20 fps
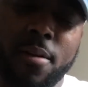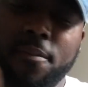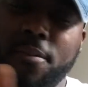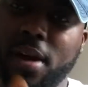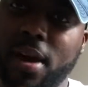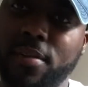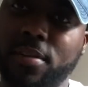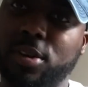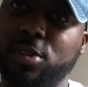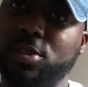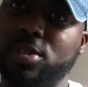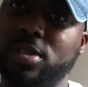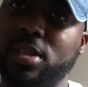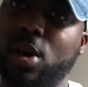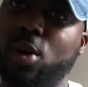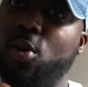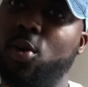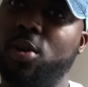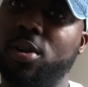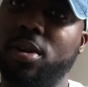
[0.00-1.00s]
500s.
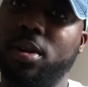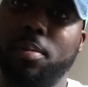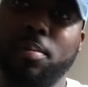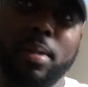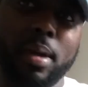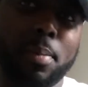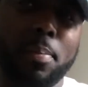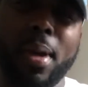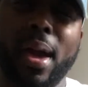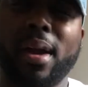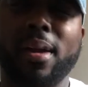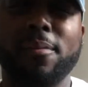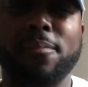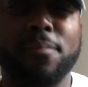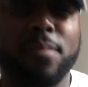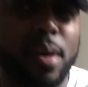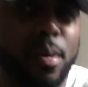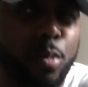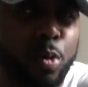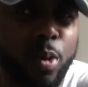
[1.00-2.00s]
I ordered them like back in
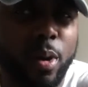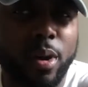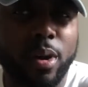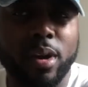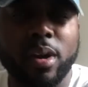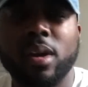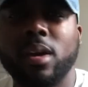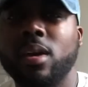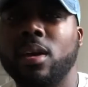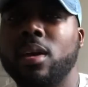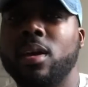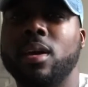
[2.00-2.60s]
February.